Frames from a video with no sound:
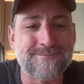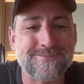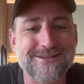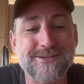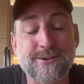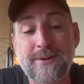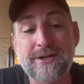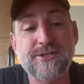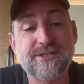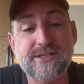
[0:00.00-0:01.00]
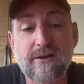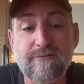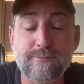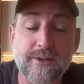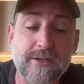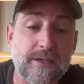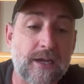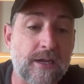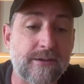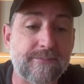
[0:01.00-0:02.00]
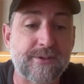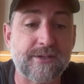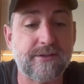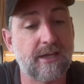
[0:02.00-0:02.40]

We do a bunch of stuff, but the